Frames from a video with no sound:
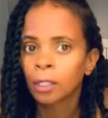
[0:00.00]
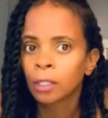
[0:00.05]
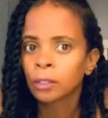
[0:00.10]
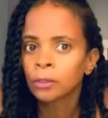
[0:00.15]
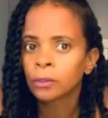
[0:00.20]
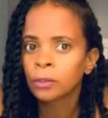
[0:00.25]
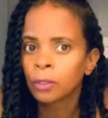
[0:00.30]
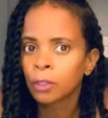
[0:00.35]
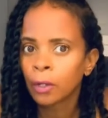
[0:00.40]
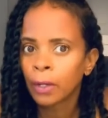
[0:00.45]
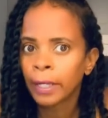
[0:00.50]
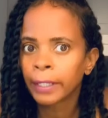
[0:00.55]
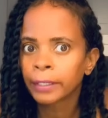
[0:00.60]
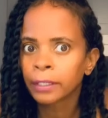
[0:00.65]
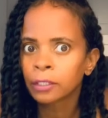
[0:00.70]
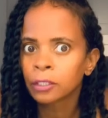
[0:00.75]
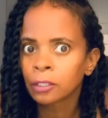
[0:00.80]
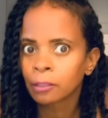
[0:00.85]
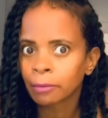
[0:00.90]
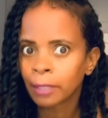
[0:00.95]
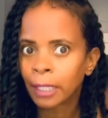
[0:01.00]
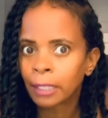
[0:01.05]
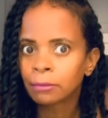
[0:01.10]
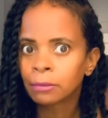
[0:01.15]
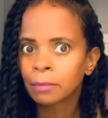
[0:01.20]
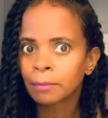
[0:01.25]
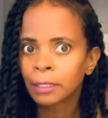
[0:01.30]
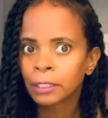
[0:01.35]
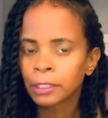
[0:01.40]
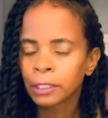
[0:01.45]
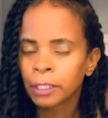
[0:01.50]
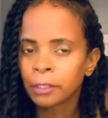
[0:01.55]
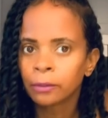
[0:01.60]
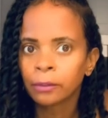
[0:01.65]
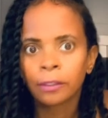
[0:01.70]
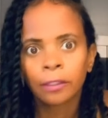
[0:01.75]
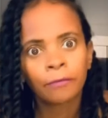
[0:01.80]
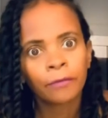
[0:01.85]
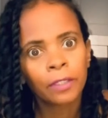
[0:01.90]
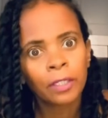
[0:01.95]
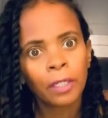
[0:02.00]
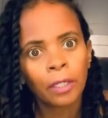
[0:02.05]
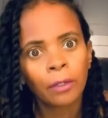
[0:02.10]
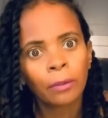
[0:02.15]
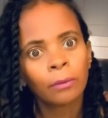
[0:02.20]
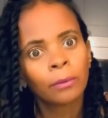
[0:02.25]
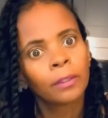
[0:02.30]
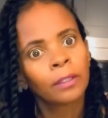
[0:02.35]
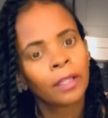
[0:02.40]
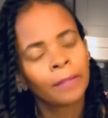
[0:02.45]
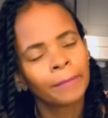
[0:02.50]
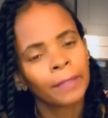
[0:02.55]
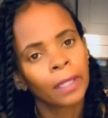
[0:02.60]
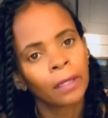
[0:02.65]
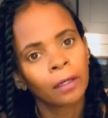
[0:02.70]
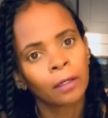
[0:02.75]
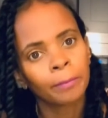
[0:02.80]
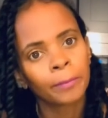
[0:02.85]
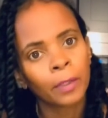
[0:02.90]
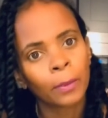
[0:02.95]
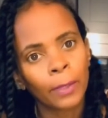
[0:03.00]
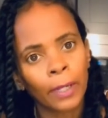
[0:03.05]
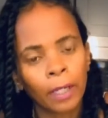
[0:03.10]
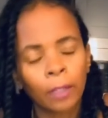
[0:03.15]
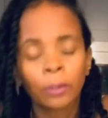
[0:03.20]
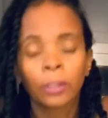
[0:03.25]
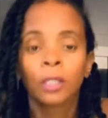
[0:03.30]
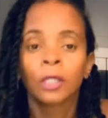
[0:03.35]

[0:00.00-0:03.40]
You know how to subscribe to my channel? If you don't, let me help you out.